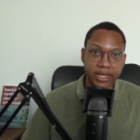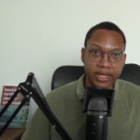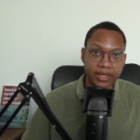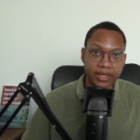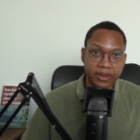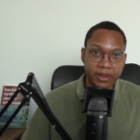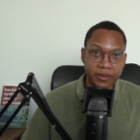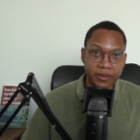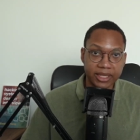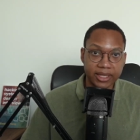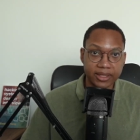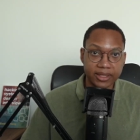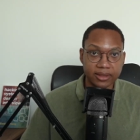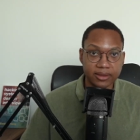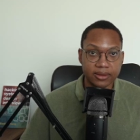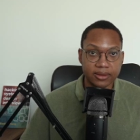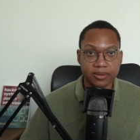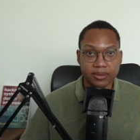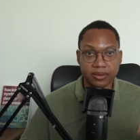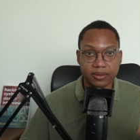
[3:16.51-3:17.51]
Like I'm not like
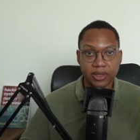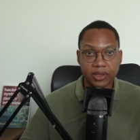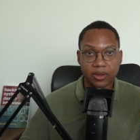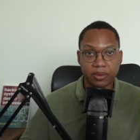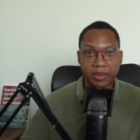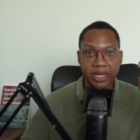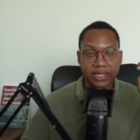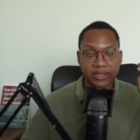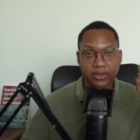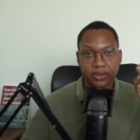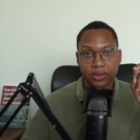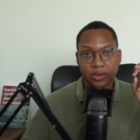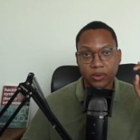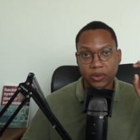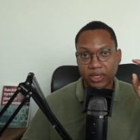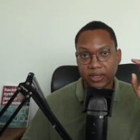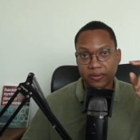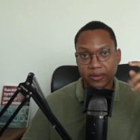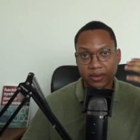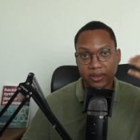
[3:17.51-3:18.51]
a, you know, a master or
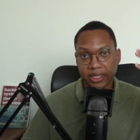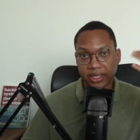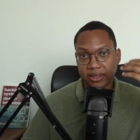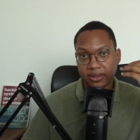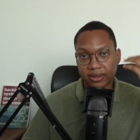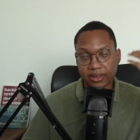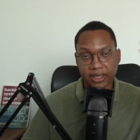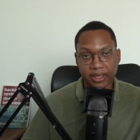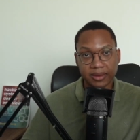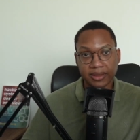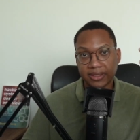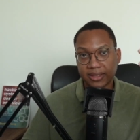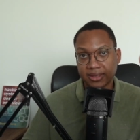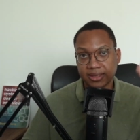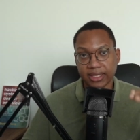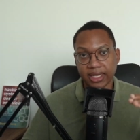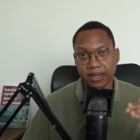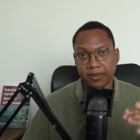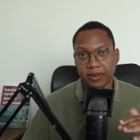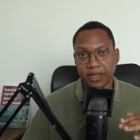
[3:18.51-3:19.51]
whatever. Like it's the
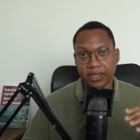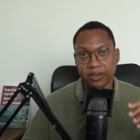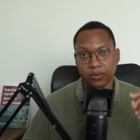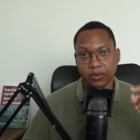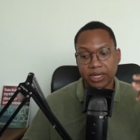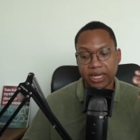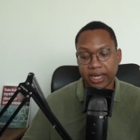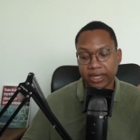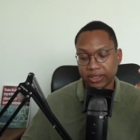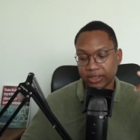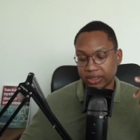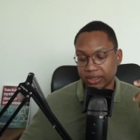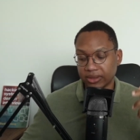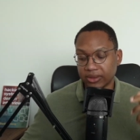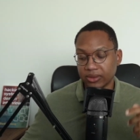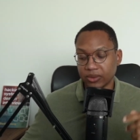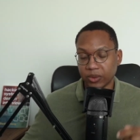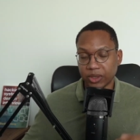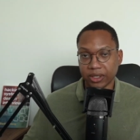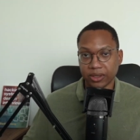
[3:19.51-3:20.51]
same like
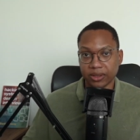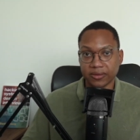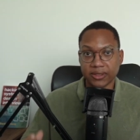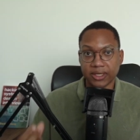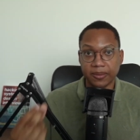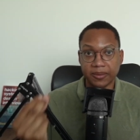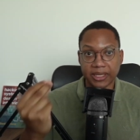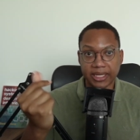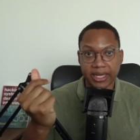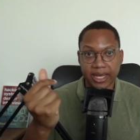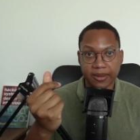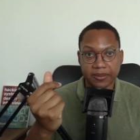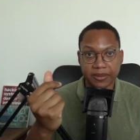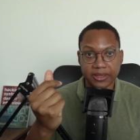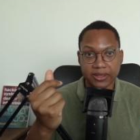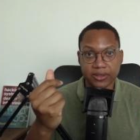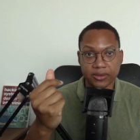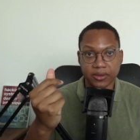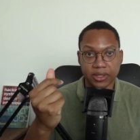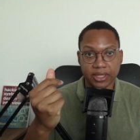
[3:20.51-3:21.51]
reactions where something
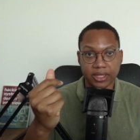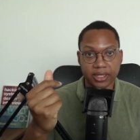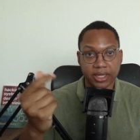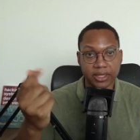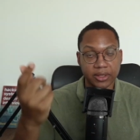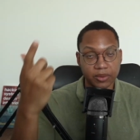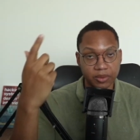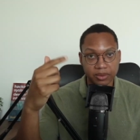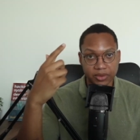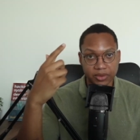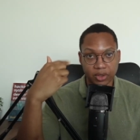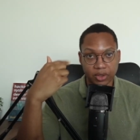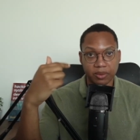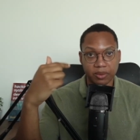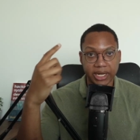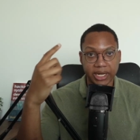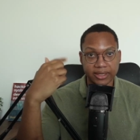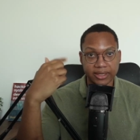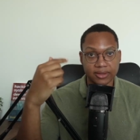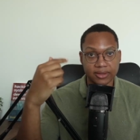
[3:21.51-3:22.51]
happens, right? Your
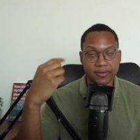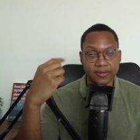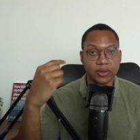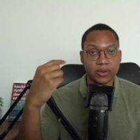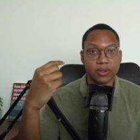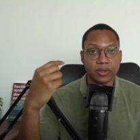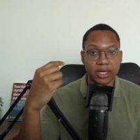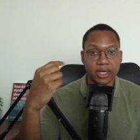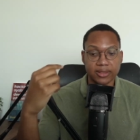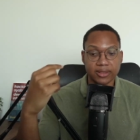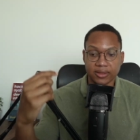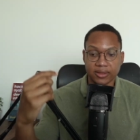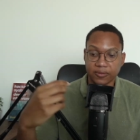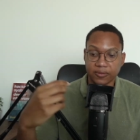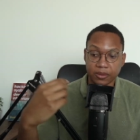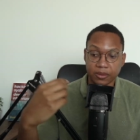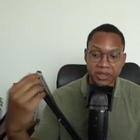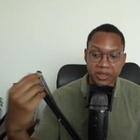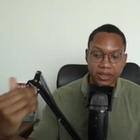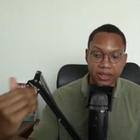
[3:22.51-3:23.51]
mind gives you thoughts.
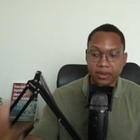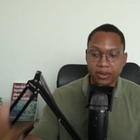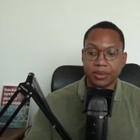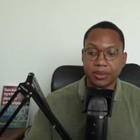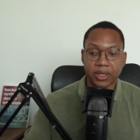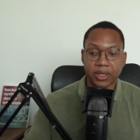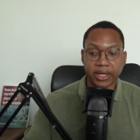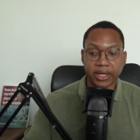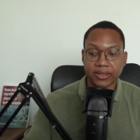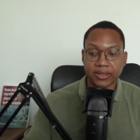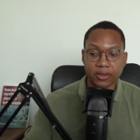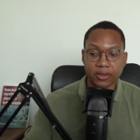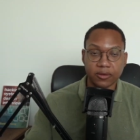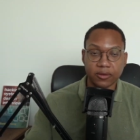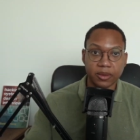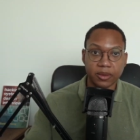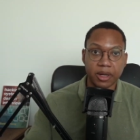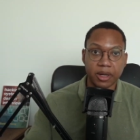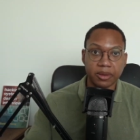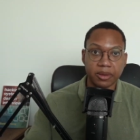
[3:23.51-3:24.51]
For me, I can solve
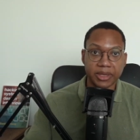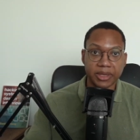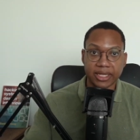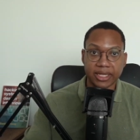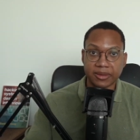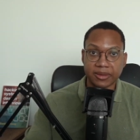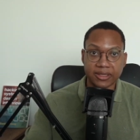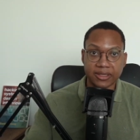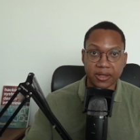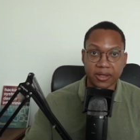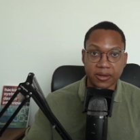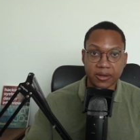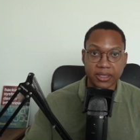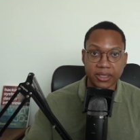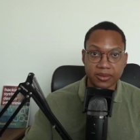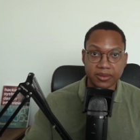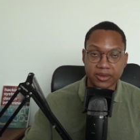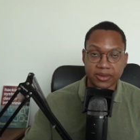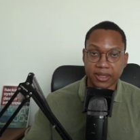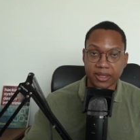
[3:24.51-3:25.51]
a problem and I can be stuck on
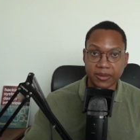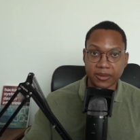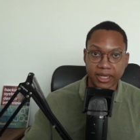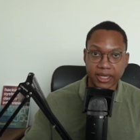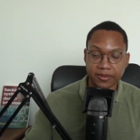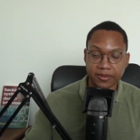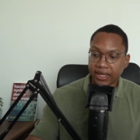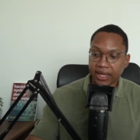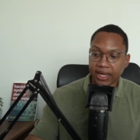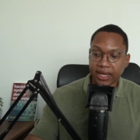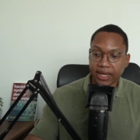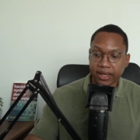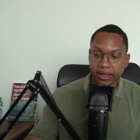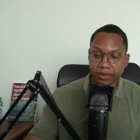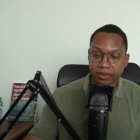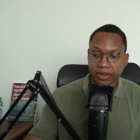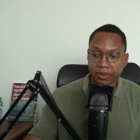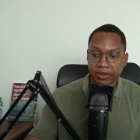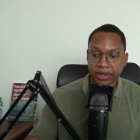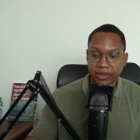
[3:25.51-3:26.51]
it sometimes.
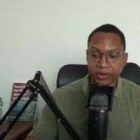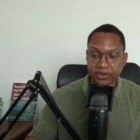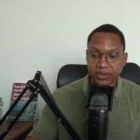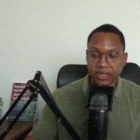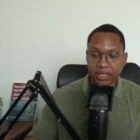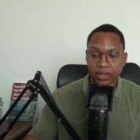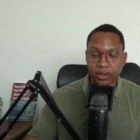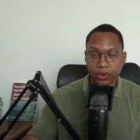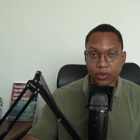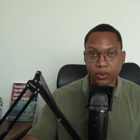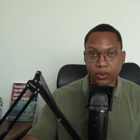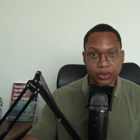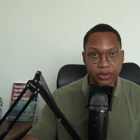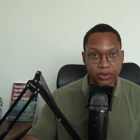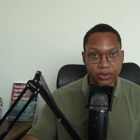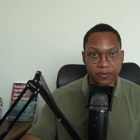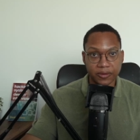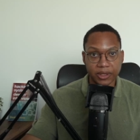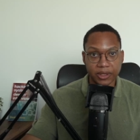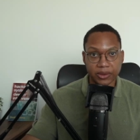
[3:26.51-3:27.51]
And my mind will say, oh, well,
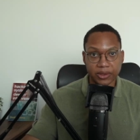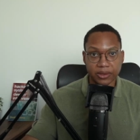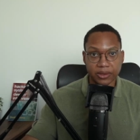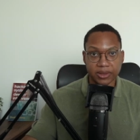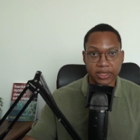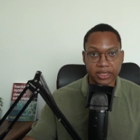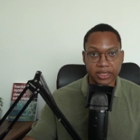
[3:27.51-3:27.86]
you're a failure.